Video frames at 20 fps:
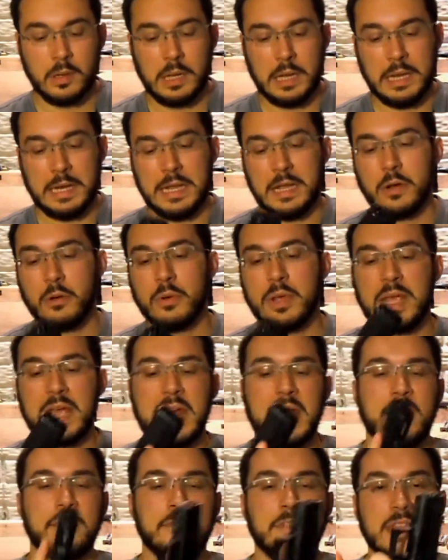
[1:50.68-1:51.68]
And here we
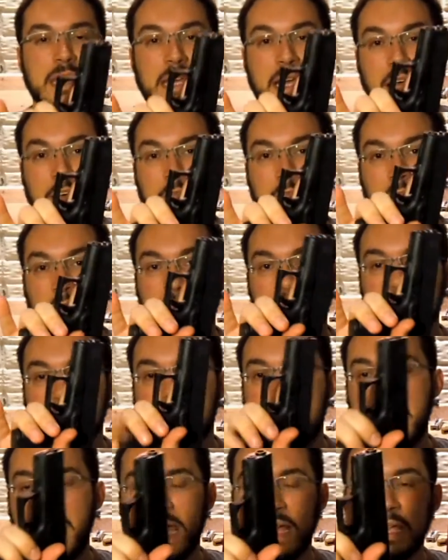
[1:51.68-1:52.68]
have the flush
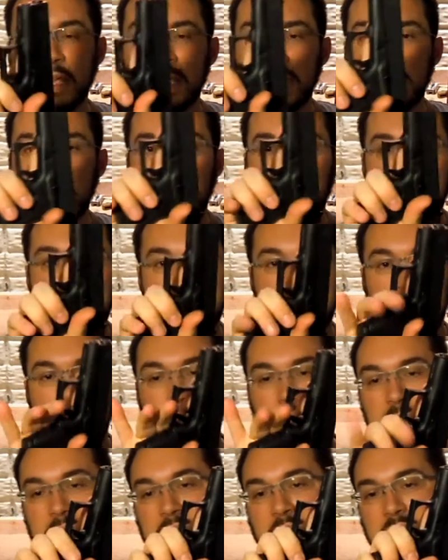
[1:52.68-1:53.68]
mag. It
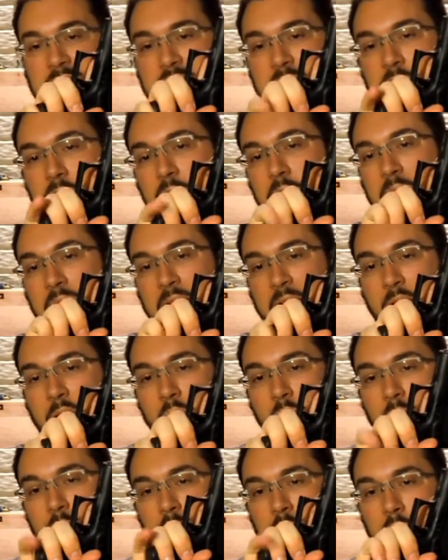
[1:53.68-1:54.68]
definitely doesn't
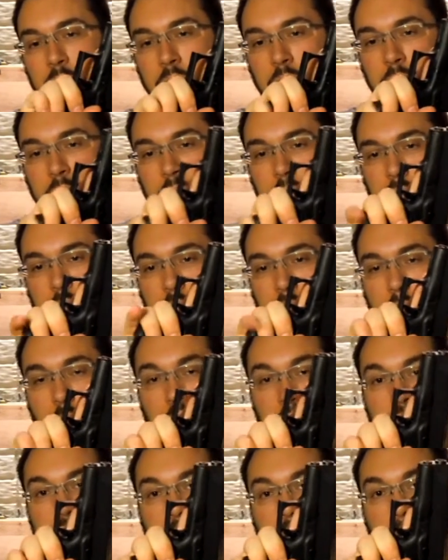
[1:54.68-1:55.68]
allow
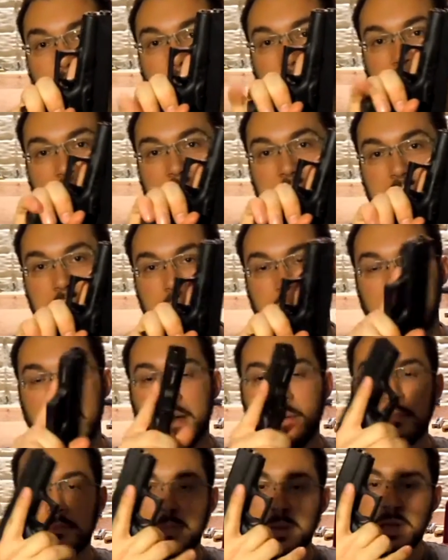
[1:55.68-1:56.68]
much of the pinky
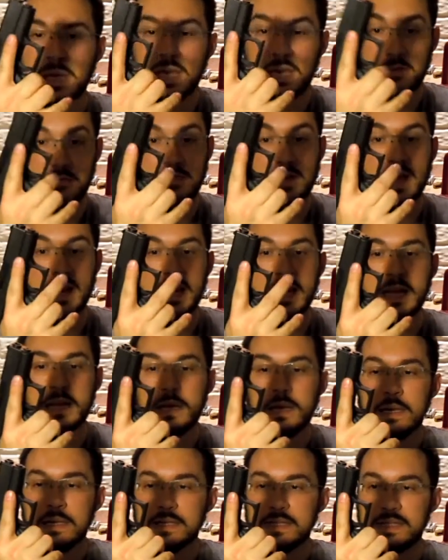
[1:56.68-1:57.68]
there, if any.
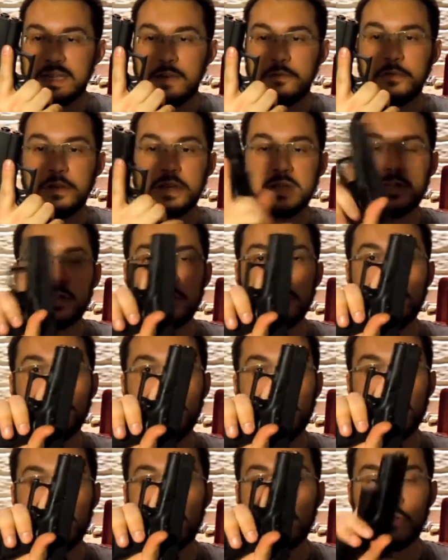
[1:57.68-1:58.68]
It's definitely a
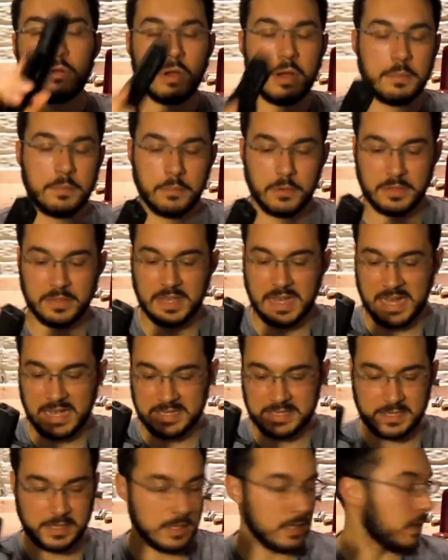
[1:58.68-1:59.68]
2-finger grip with
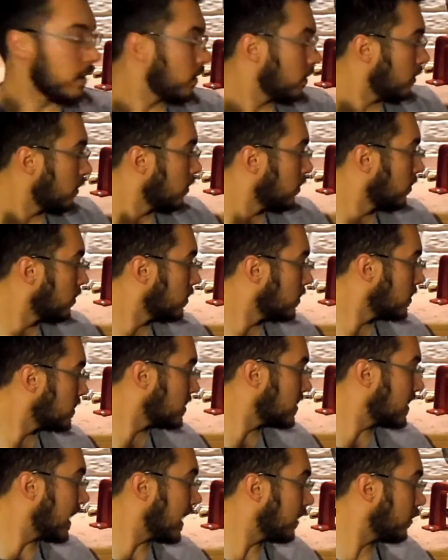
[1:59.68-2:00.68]
that
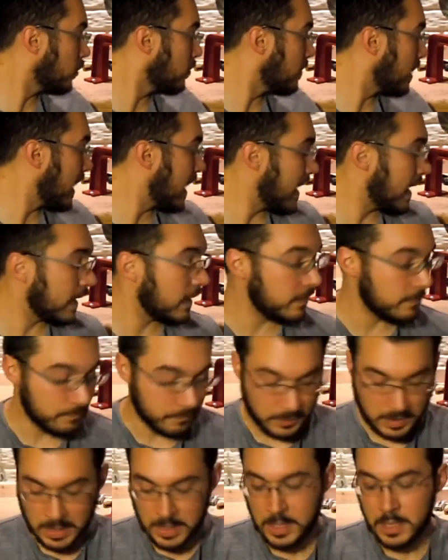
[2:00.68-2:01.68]
standard mag.
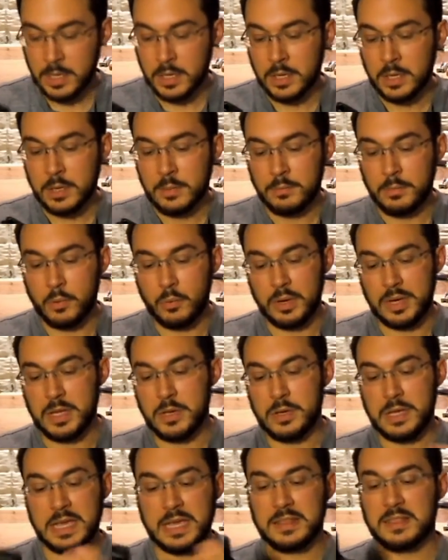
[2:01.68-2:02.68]
But when you
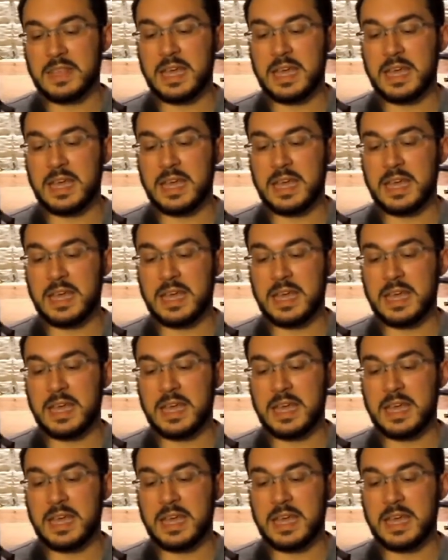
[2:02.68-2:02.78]
get